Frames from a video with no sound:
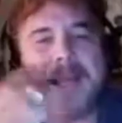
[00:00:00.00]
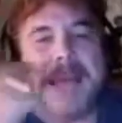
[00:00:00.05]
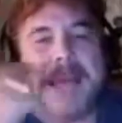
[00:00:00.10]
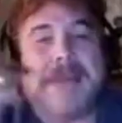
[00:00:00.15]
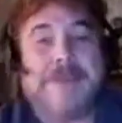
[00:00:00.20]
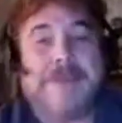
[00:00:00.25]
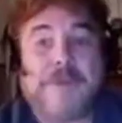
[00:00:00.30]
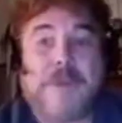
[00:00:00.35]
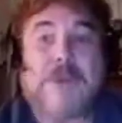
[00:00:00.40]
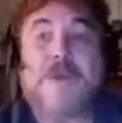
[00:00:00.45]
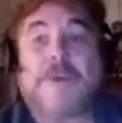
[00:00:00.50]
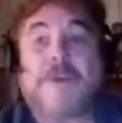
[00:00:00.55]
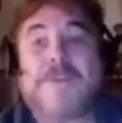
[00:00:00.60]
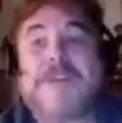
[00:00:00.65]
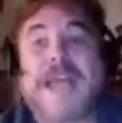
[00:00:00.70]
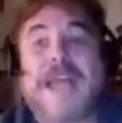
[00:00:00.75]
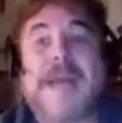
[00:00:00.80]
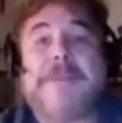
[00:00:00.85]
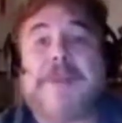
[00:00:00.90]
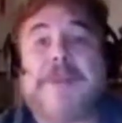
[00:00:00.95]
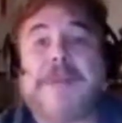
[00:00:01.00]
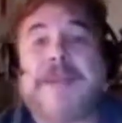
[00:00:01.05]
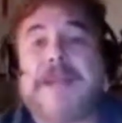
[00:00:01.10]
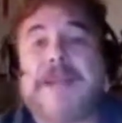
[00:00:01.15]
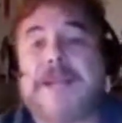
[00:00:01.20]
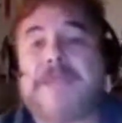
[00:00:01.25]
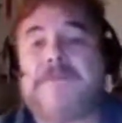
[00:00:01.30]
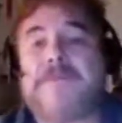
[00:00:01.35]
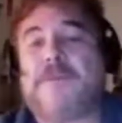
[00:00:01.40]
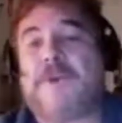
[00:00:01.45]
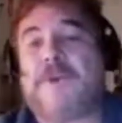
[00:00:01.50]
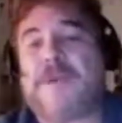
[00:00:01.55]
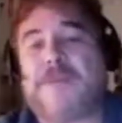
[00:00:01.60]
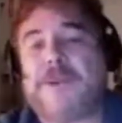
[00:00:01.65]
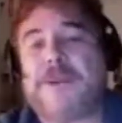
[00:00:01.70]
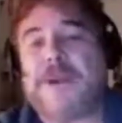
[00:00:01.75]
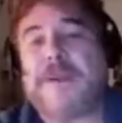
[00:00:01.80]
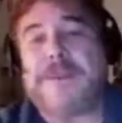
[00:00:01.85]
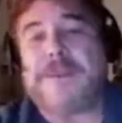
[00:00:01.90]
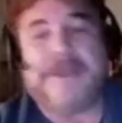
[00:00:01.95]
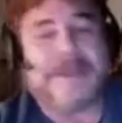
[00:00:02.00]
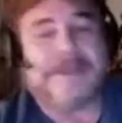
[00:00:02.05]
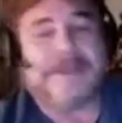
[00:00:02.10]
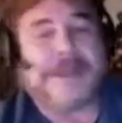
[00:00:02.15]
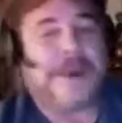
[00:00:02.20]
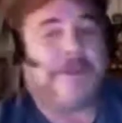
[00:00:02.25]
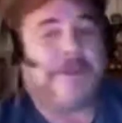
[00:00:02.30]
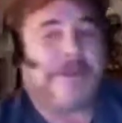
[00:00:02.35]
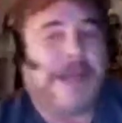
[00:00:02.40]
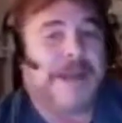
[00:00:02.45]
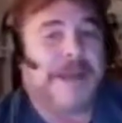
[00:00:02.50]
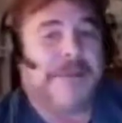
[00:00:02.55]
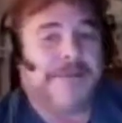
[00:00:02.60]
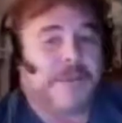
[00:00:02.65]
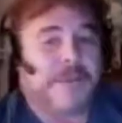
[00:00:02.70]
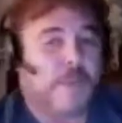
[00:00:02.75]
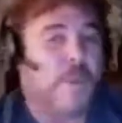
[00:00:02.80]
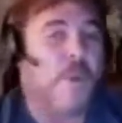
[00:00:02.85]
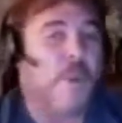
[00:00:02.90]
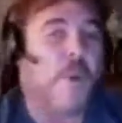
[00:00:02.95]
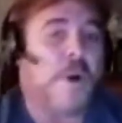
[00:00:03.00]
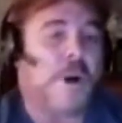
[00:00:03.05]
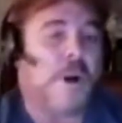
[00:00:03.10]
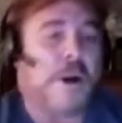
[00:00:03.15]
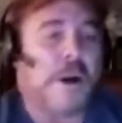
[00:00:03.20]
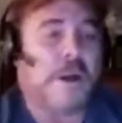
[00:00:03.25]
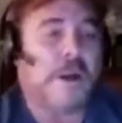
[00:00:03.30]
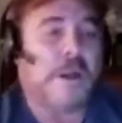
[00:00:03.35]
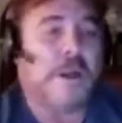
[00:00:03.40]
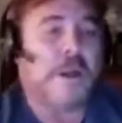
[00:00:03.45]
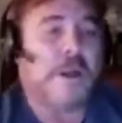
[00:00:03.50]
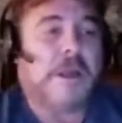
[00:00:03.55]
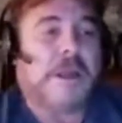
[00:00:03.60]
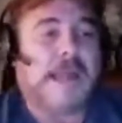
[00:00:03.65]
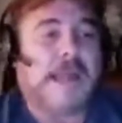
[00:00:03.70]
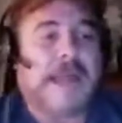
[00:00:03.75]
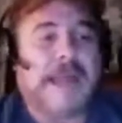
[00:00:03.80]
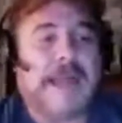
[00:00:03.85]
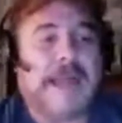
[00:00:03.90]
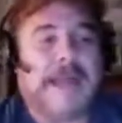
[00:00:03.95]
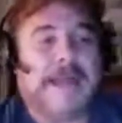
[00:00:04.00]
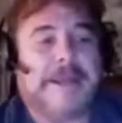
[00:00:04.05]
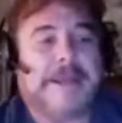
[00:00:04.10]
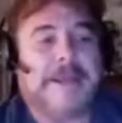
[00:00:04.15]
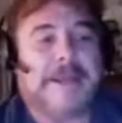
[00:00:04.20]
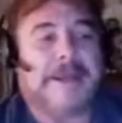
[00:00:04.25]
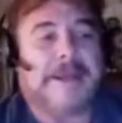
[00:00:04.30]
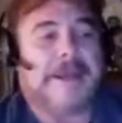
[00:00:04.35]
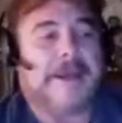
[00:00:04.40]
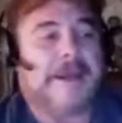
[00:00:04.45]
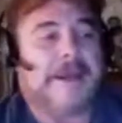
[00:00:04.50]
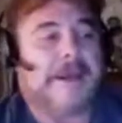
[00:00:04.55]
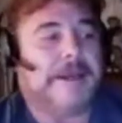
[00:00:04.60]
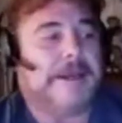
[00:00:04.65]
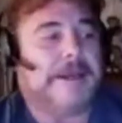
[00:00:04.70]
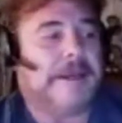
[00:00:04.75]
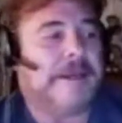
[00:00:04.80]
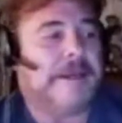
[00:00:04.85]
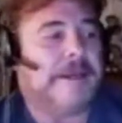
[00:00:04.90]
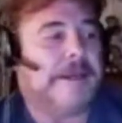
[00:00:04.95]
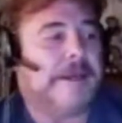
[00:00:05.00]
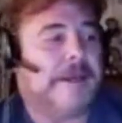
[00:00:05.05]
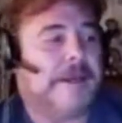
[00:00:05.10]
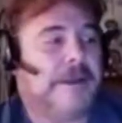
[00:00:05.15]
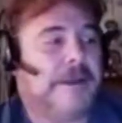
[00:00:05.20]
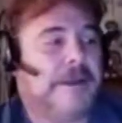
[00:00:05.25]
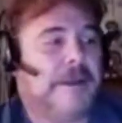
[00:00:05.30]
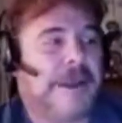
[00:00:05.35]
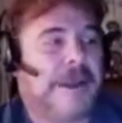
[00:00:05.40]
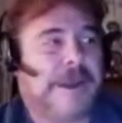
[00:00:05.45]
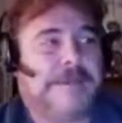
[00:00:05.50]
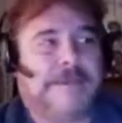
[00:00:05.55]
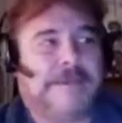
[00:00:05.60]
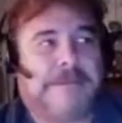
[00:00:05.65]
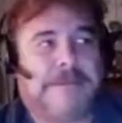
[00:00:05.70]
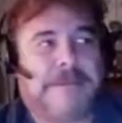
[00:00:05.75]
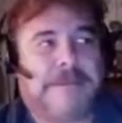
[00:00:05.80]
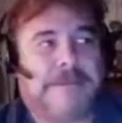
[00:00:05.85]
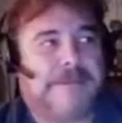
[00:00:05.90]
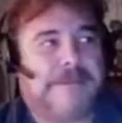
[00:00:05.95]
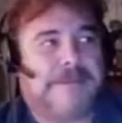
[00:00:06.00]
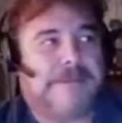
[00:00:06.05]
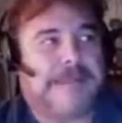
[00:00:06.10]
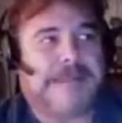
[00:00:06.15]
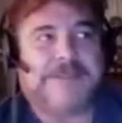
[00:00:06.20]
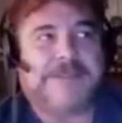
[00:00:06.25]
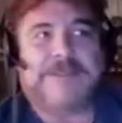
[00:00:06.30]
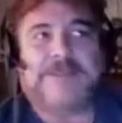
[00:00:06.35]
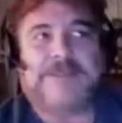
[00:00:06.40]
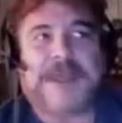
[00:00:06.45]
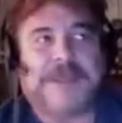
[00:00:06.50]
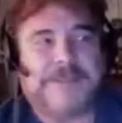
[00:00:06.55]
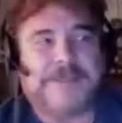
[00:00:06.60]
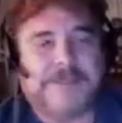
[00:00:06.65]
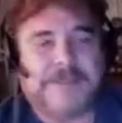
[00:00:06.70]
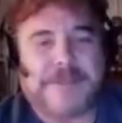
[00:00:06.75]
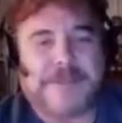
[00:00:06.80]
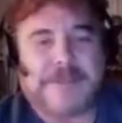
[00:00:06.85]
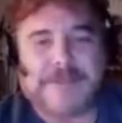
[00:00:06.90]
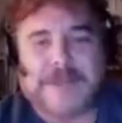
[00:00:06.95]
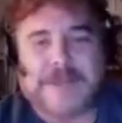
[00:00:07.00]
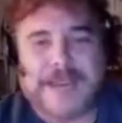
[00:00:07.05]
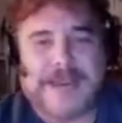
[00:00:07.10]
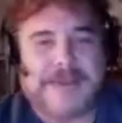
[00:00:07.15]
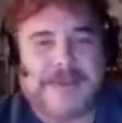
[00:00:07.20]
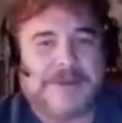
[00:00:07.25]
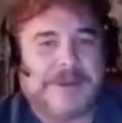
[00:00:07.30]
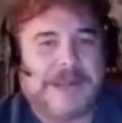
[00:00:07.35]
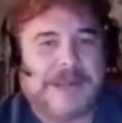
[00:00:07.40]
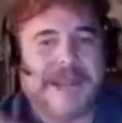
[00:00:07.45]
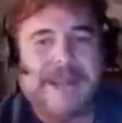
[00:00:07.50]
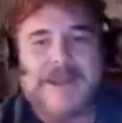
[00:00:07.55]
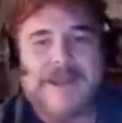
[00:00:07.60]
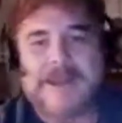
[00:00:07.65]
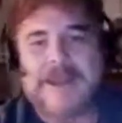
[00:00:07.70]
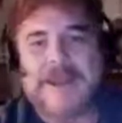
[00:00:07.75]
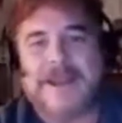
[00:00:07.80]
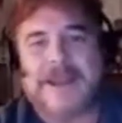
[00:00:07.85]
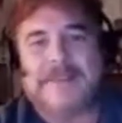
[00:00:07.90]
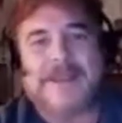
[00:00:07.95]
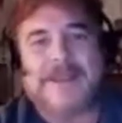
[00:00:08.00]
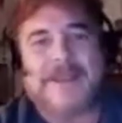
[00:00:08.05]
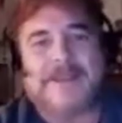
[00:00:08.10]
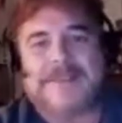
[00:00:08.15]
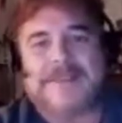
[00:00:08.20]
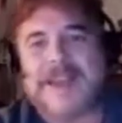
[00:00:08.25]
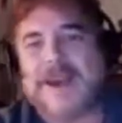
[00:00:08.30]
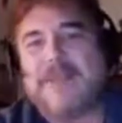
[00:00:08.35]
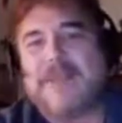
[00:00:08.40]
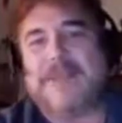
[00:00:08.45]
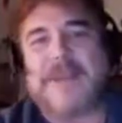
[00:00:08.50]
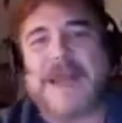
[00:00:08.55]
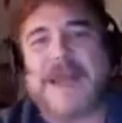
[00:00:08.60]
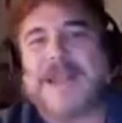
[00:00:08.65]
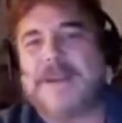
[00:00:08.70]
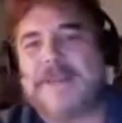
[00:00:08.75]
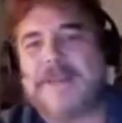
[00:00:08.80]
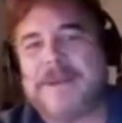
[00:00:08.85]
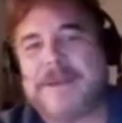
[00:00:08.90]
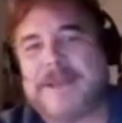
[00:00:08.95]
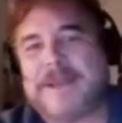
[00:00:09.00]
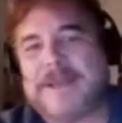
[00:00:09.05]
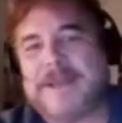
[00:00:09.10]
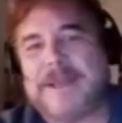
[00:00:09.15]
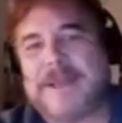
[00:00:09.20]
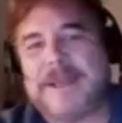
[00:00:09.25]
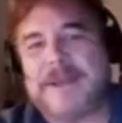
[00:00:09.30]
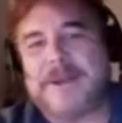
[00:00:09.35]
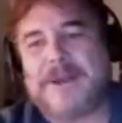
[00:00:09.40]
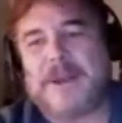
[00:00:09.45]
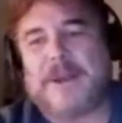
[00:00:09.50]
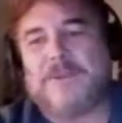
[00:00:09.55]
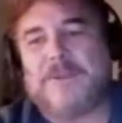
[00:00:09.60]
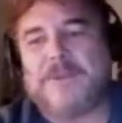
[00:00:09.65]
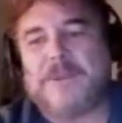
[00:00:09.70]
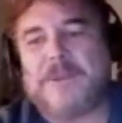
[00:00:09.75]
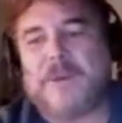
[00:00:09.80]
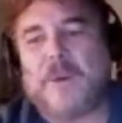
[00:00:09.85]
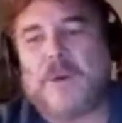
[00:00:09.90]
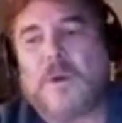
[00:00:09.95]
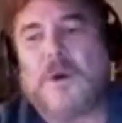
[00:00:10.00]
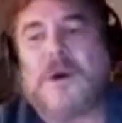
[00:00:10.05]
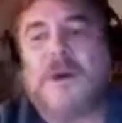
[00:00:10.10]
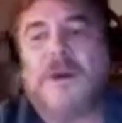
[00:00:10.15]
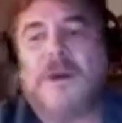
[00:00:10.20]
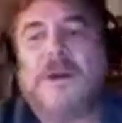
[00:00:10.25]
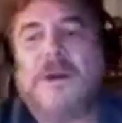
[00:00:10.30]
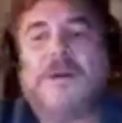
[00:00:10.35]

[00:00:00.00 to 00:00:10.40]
And if you look at what was happening in 1943, I mean, the entire planet was at war, and you had tens of thousands of people dying every day. I mean, the entire planet had been engulfed in war.